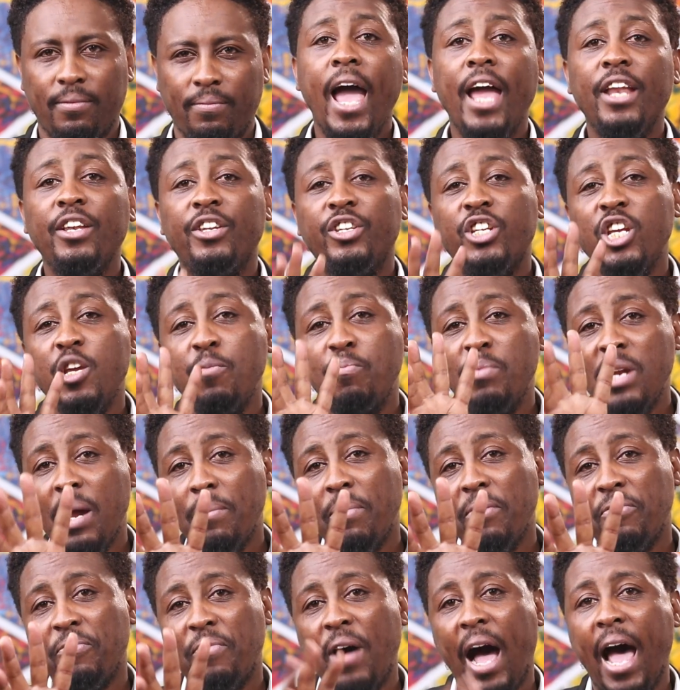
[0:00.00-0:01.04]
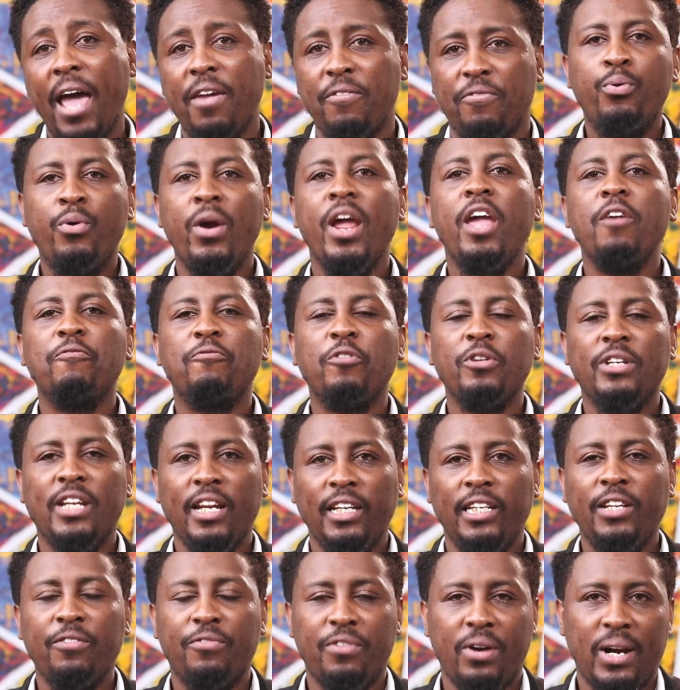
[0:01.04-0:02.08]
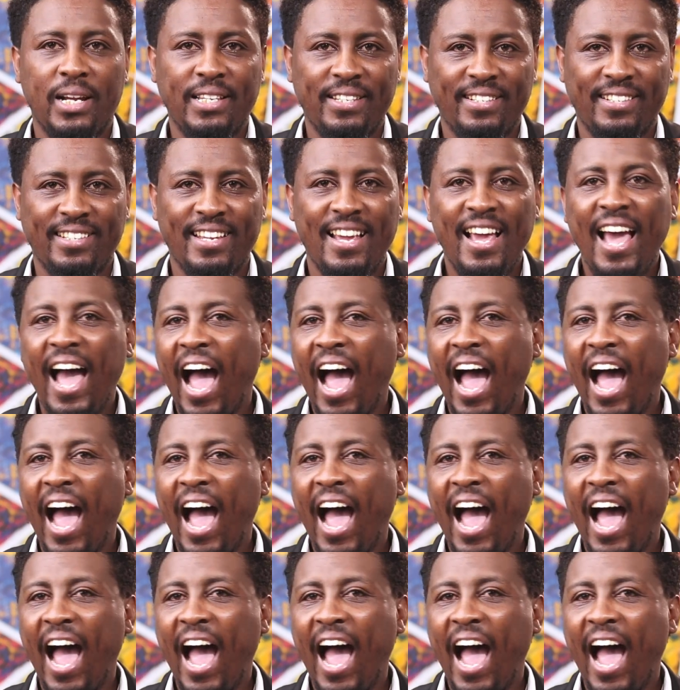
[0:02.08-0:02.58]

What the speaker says: And tip number 5, pray for deliverance.